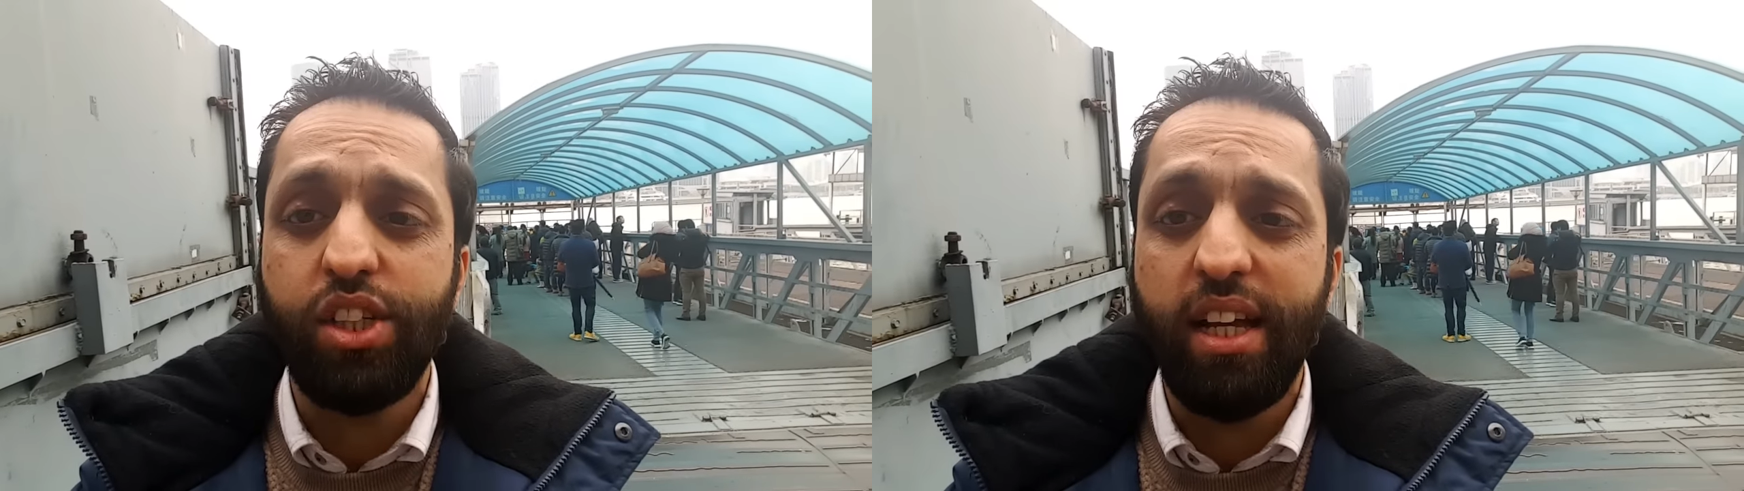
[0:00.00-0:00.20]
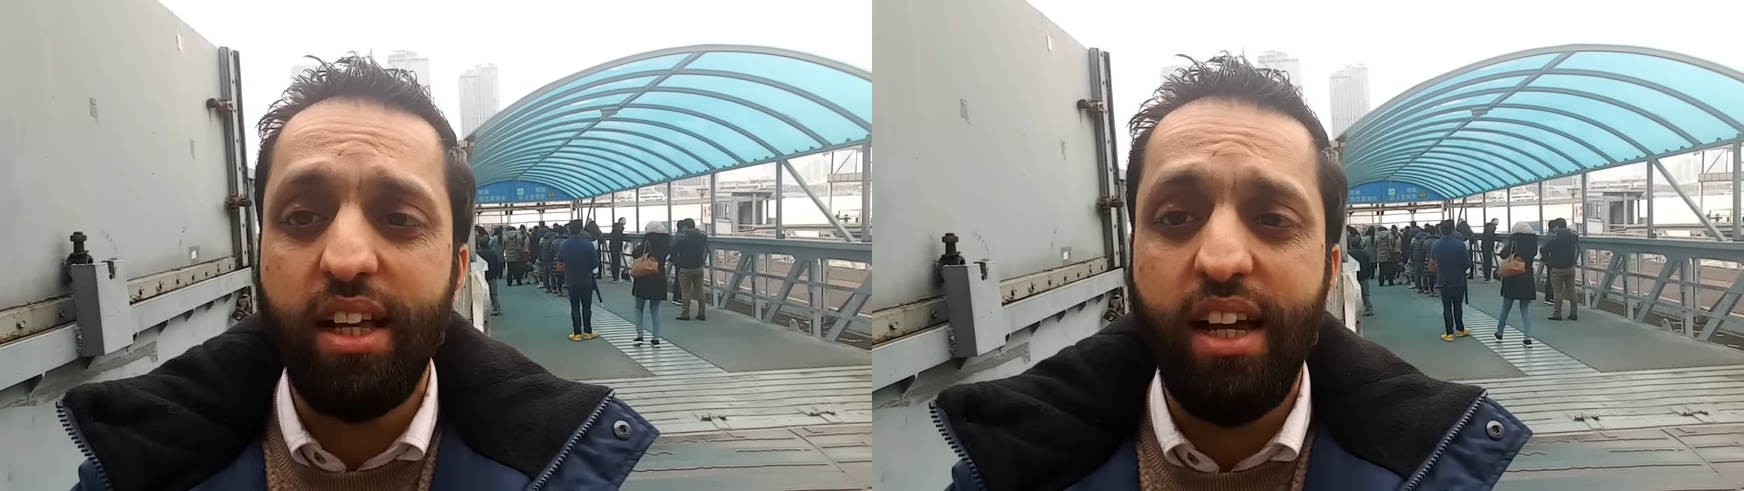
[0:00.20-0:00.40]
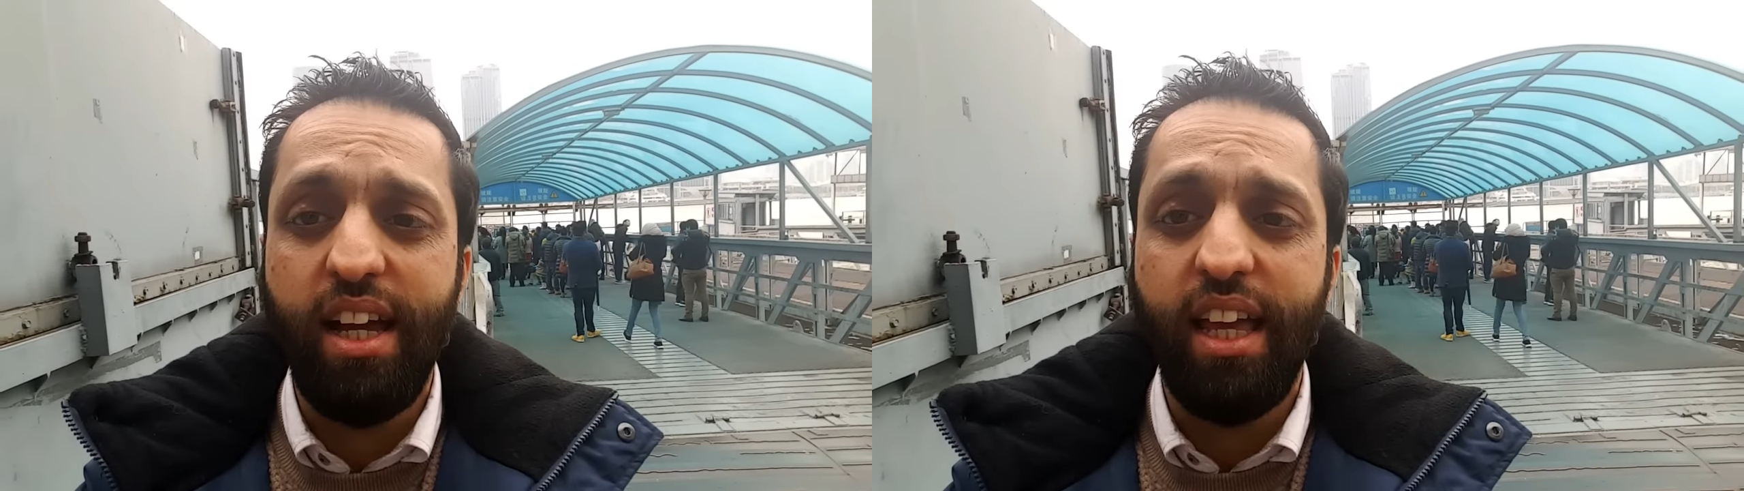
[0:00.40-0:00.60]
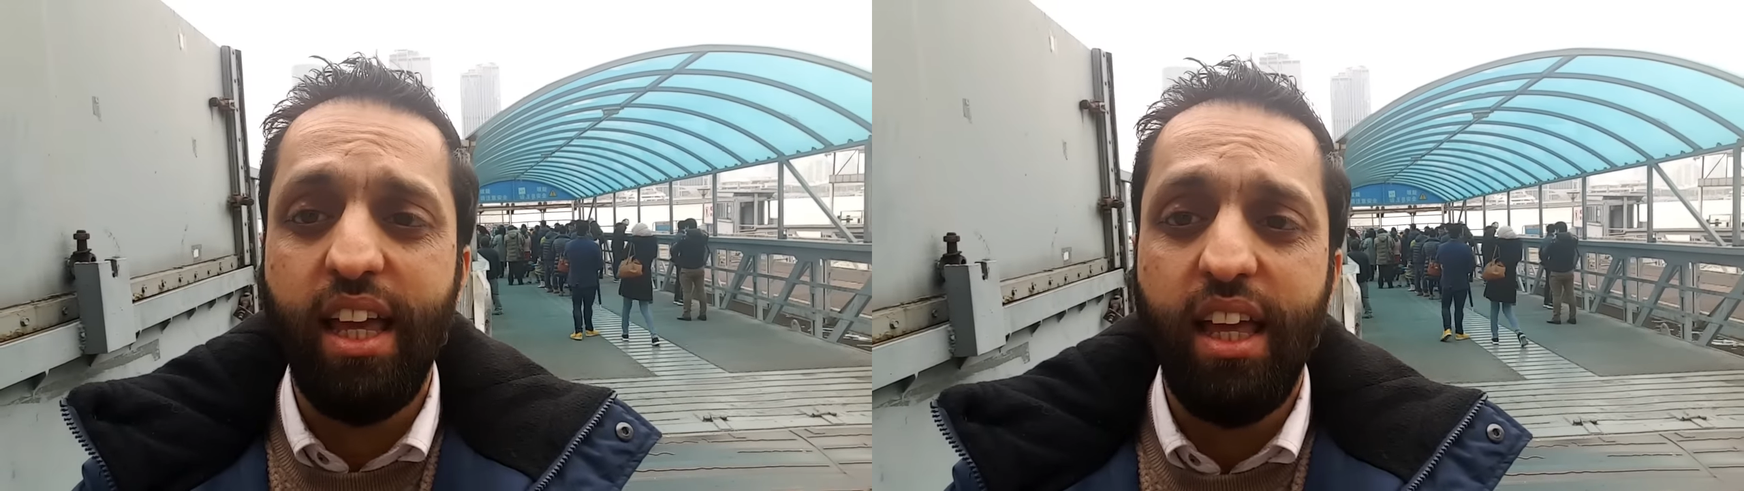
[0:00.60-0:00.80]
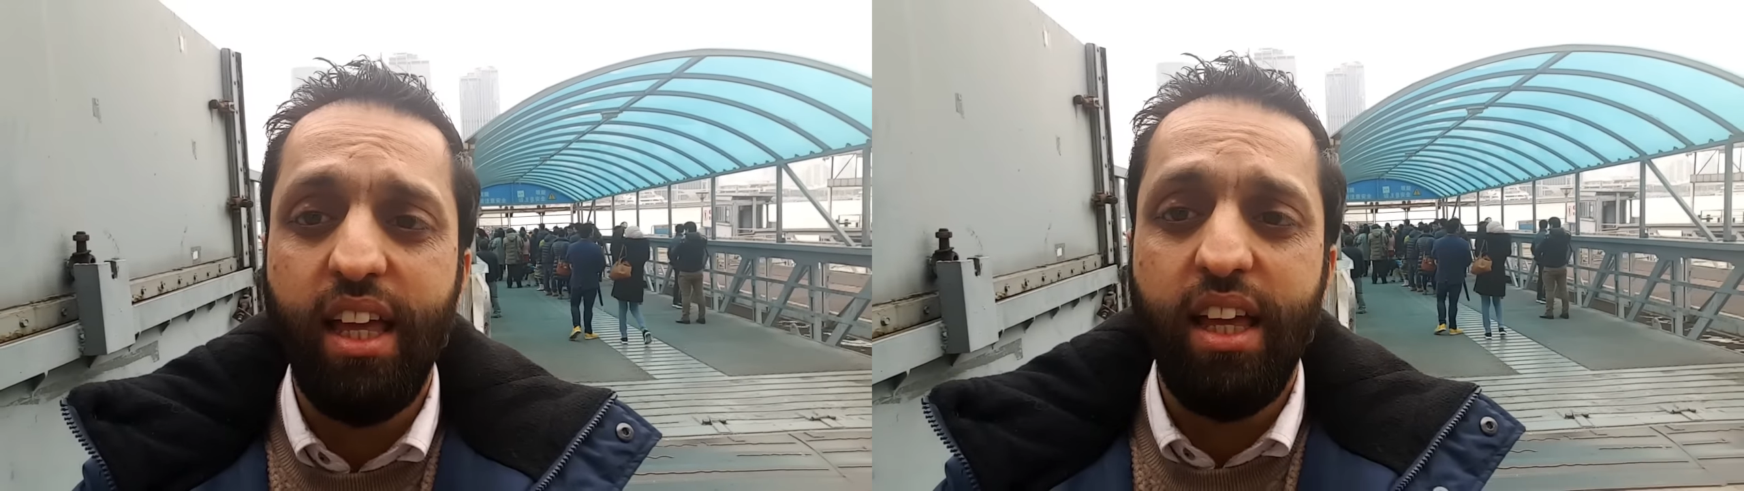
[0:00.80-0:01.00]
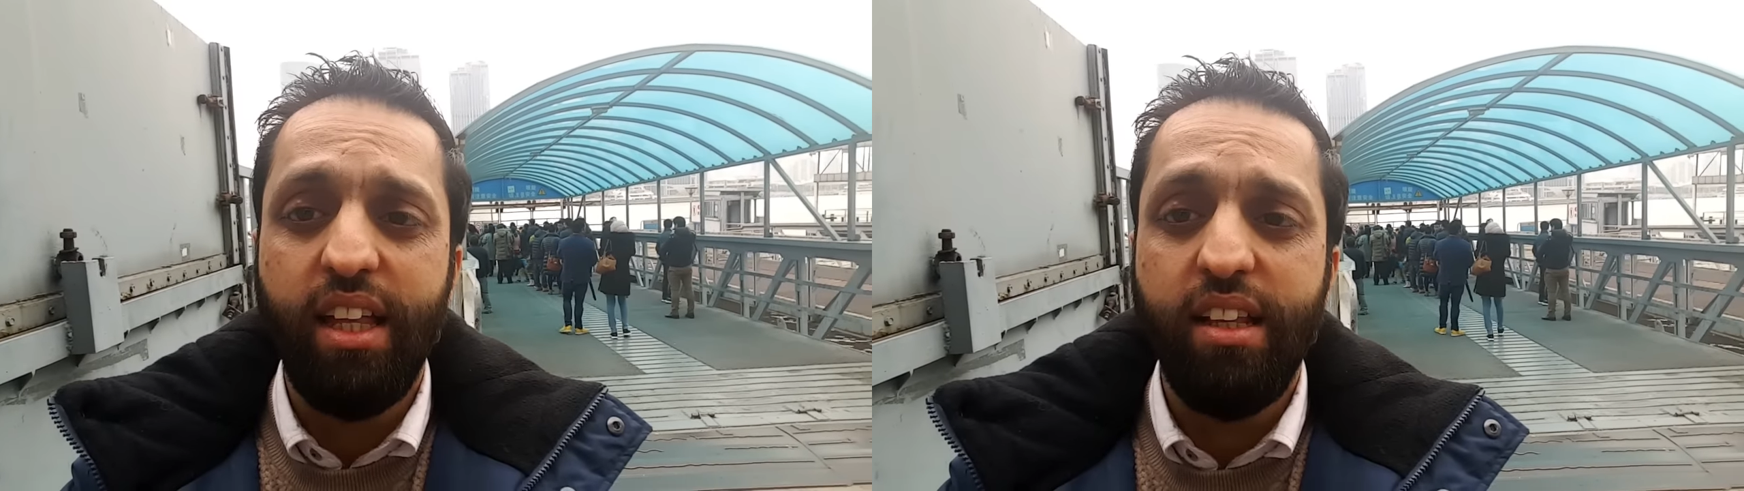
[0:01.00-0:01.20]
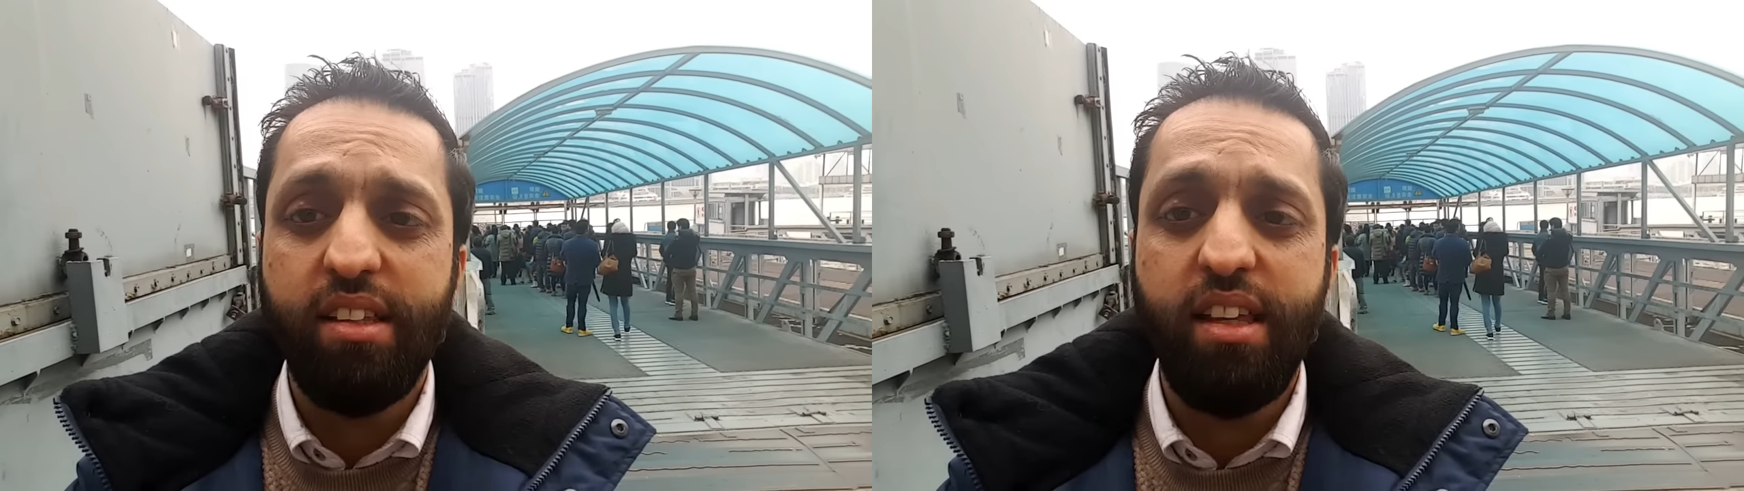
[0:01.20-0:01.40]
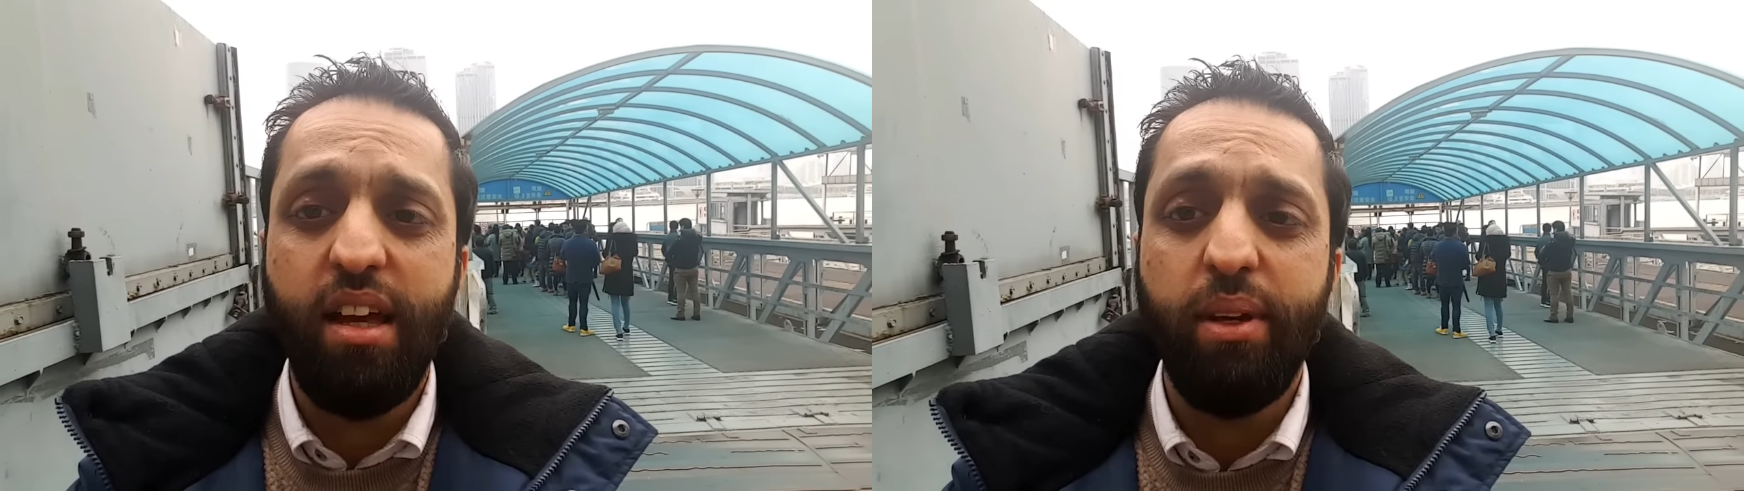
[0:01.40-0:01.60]
Shanghai.
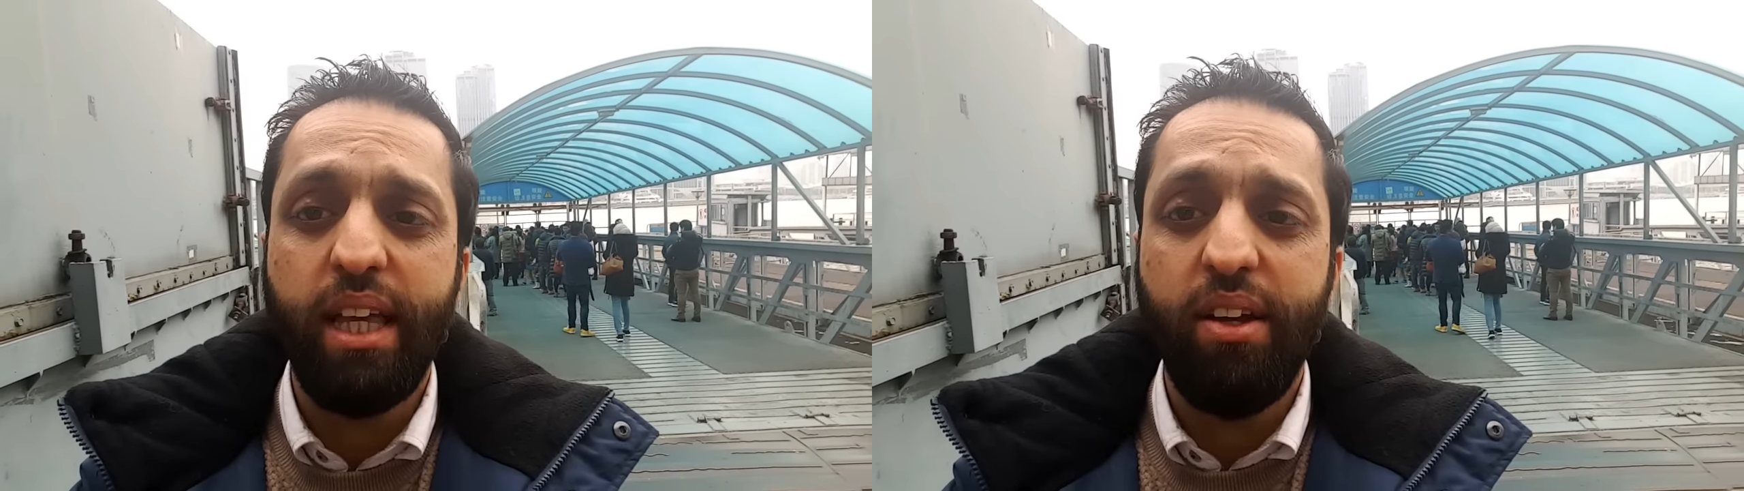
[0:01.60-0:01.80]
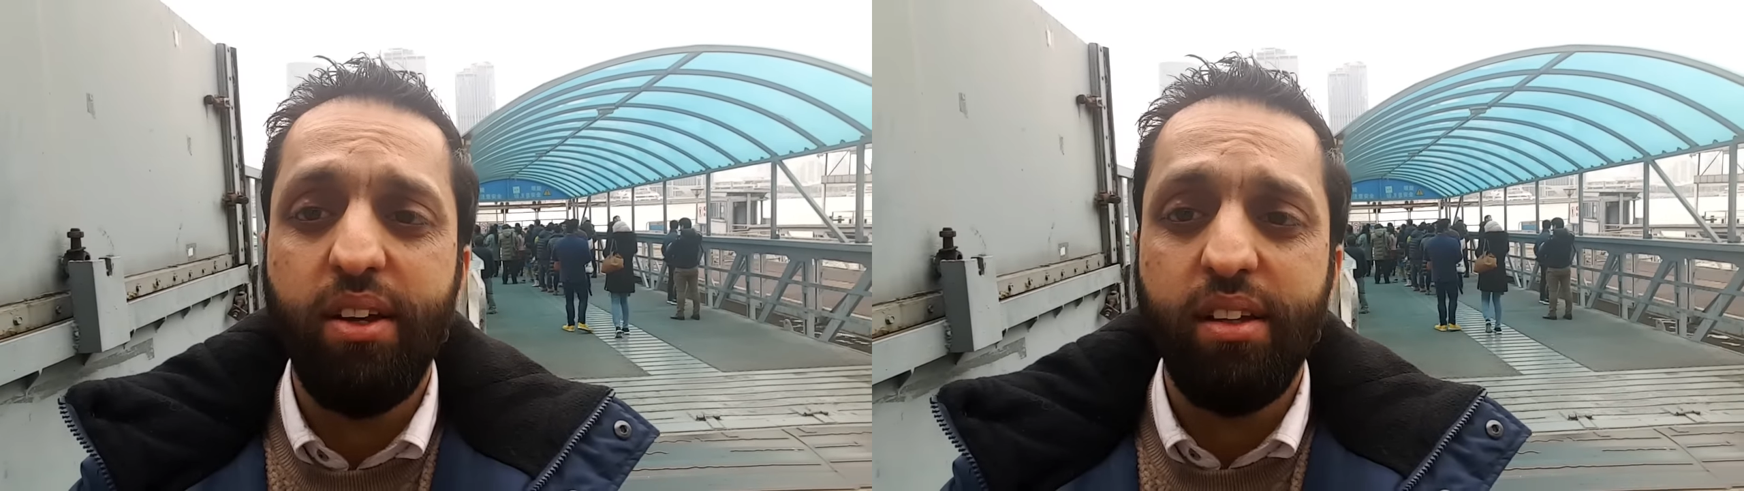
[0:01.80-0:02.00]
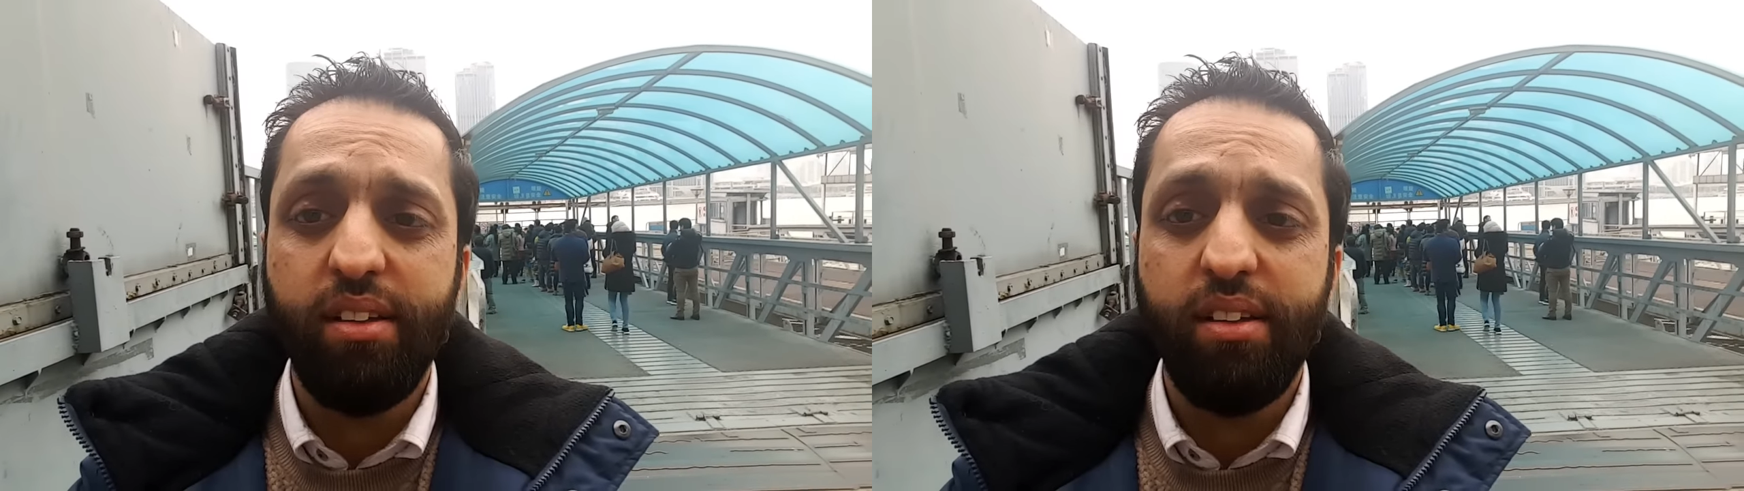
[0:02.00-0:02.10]
Let's see how we go.